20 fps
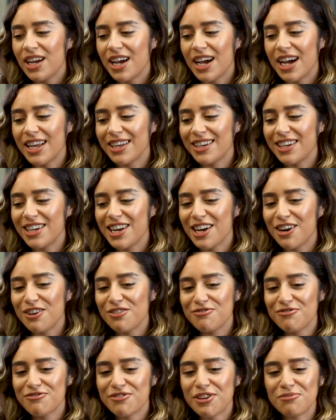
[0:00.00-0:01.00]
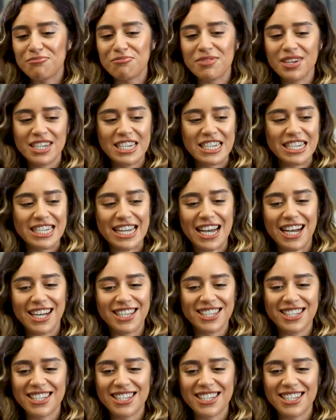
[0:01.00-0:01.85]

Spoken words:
And from 9 to